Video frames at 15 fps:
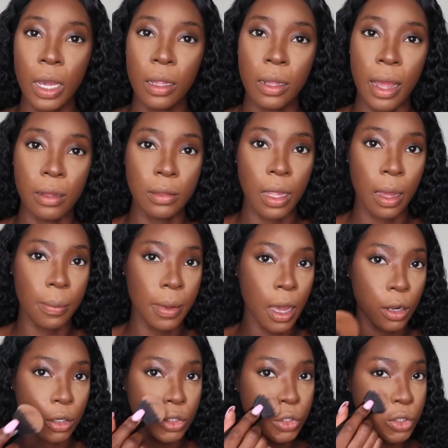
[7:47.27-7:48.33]
allowed that
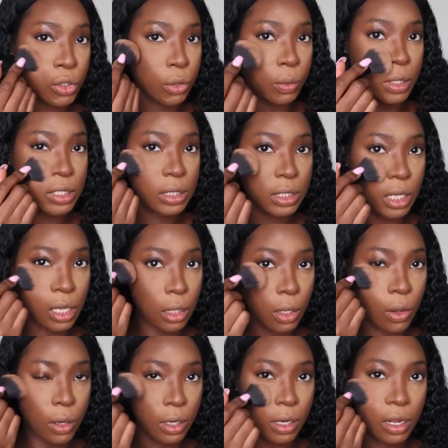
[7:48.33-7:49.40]
powder to sit
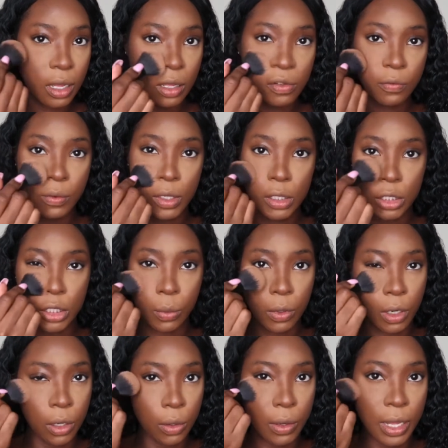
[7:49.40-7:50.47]
long enough, so we're
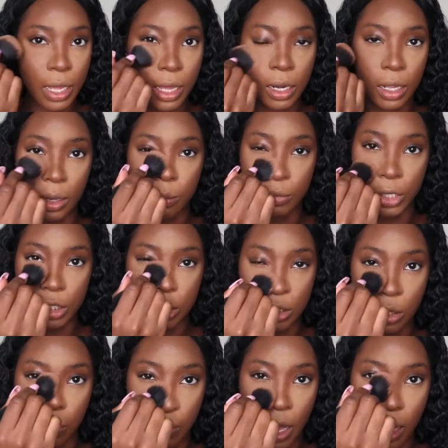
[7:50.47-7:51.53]
gonna go ahead and brush
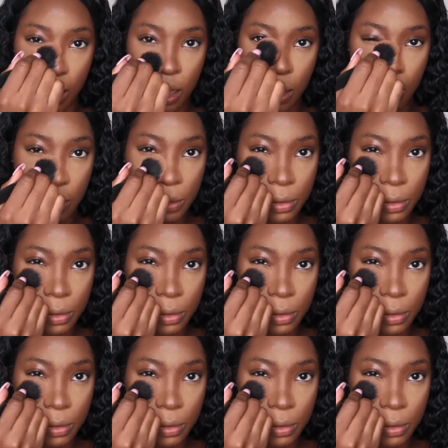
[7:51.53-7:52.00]
it away.